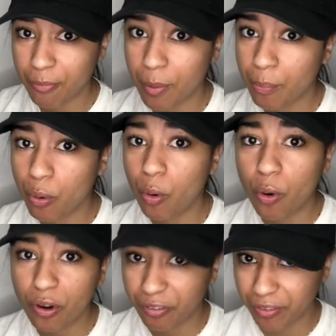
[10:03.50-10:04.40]
from a
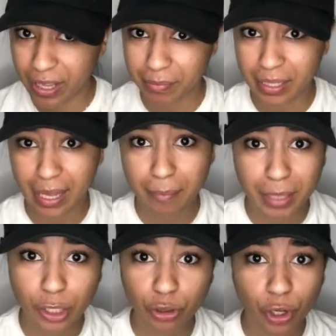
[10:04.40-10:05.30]
poor family. I
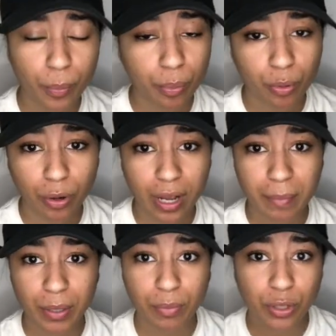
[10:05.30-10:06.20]
mean, dirt poor.
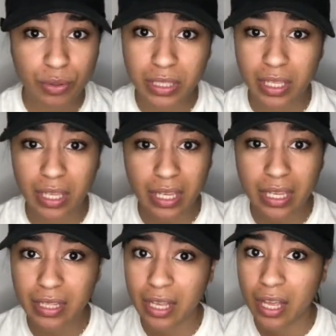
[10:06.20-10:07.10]
I mean, we used to
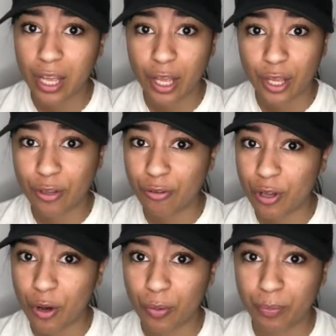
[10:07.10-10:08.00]
eat, you
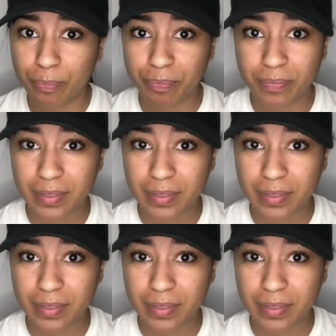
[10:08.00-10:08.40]
know,